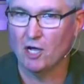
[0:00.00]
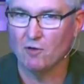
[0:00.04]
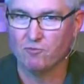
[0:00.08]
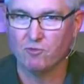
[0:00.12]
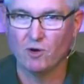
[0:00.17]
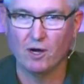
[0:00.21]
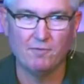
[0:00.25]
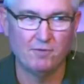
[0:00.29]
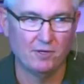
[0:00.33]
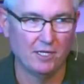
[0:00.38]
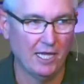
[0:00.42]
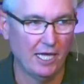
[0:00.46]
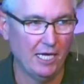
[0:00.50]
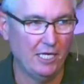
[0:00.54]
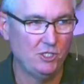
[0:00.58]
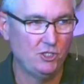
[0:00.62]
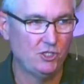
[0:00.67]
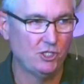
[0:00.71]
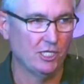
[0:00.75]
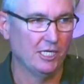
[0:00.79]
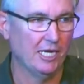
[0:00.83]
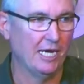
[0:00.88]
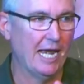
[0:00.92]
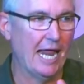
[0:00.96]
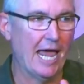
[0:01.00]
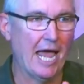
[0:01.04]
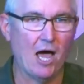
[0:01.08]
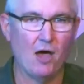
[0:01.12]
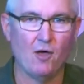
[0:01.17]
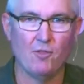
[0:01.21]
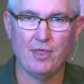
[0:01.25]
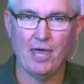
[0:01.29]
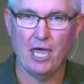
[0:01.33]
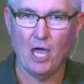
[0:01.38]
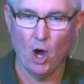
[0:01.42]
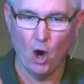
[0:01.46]
of Revelation and
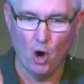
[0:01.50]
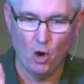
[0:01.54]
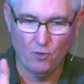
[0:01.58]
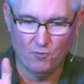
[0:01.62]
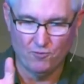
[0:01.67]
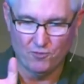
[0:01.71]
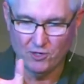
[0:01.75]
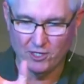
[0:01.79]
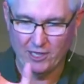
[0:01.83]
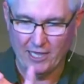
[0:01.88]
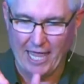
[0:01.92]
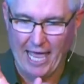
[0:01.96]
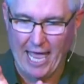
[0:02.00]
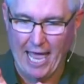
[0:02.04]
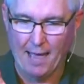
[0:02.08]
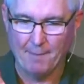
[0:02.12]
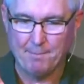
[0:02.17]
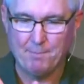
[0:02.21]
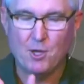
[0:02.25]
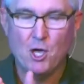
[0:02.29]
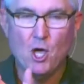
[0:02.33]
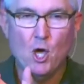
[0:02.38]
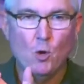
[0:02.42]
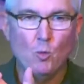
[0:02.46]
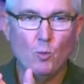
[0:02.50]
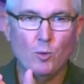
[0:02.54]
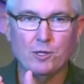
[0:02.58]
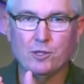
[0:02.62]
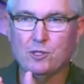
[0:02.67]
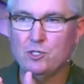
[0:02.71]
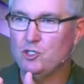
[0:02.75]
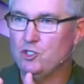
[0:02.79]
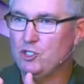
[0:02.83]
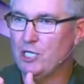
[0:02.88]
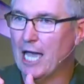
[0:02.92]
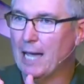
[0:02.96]
how they overlap
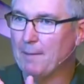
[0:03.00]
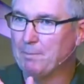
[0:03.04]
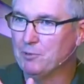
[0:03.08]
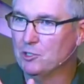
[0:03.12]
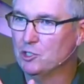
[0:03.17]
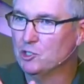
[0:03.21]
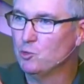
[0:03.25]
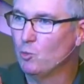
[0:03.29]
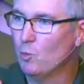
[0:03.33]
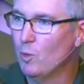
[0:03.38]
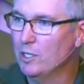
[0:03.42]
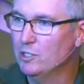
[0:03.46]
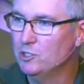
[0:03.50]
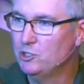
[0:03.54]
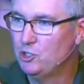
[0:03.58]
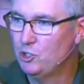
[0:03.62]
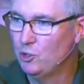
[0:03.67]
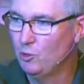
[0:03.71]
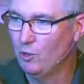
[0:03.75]
with chapters 1,